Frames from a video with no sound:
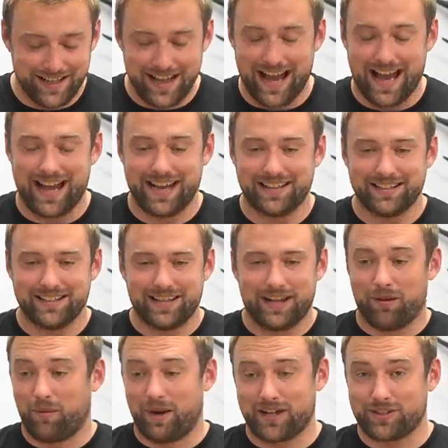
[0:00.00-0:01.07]
Uh,
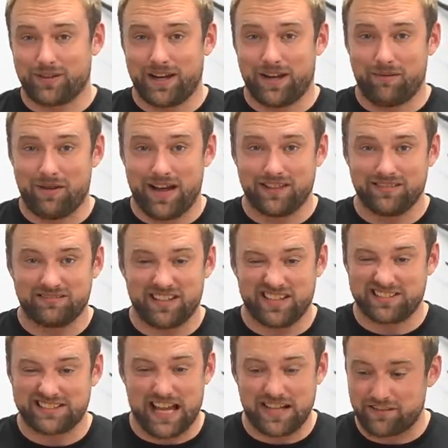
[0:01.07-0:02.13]
it works really well.
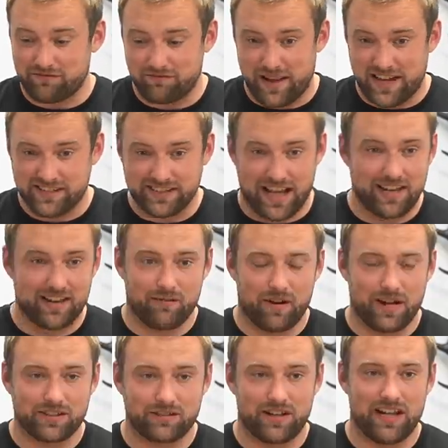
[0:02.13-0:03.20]
Incentive based selling
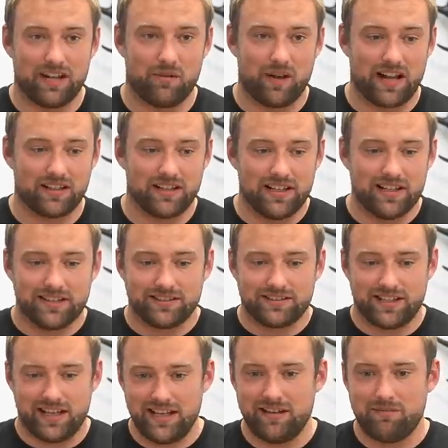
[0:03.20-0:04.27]
works really well
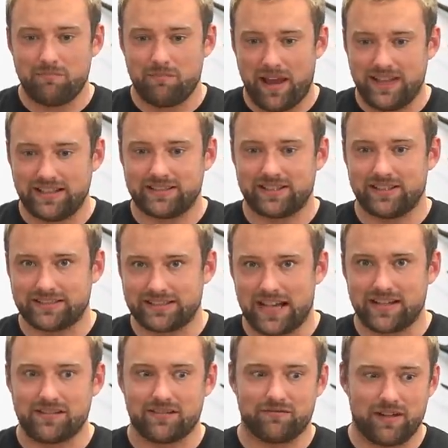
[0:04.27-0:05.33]
team based,
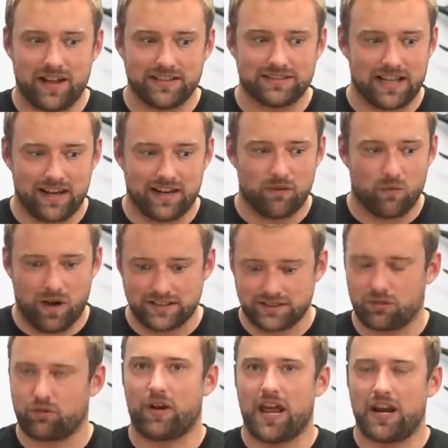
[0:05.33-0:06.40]
incentive based selling works
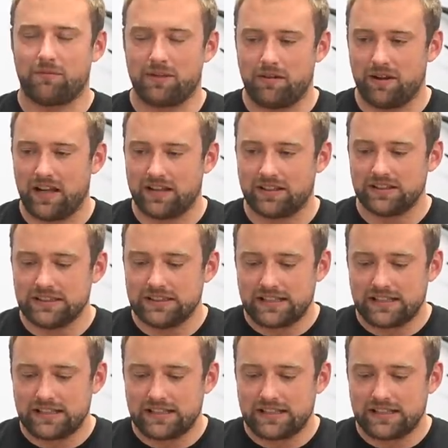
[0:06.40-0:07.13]
incredibly well.